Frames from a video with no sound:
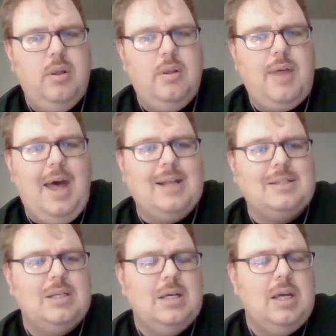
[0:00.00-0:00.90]

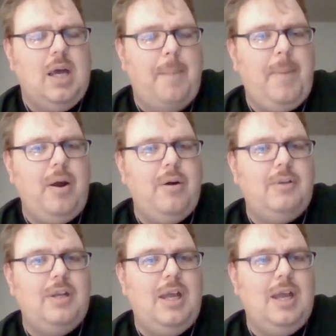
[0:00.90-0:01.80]
that
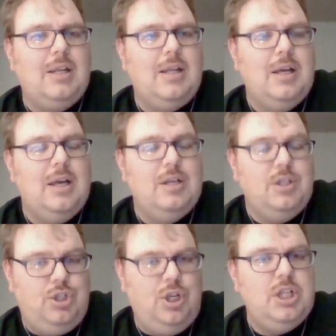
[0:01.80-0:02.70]
apparently in
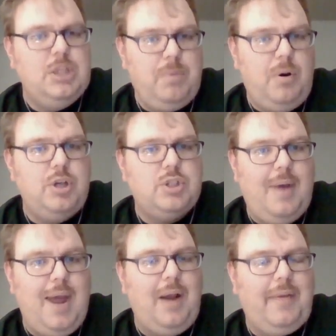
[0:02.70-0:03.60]
Jin's personal
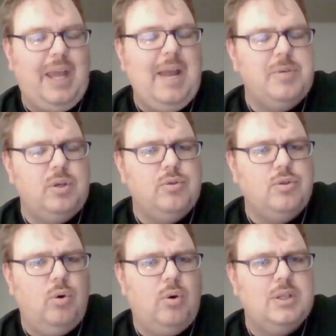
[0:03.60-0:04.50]
hangar that keeps on
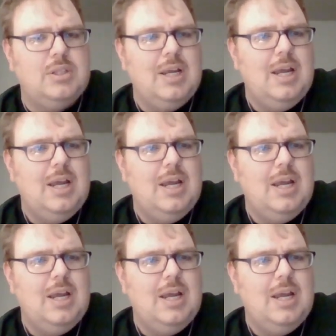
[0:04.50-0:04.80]
Zords,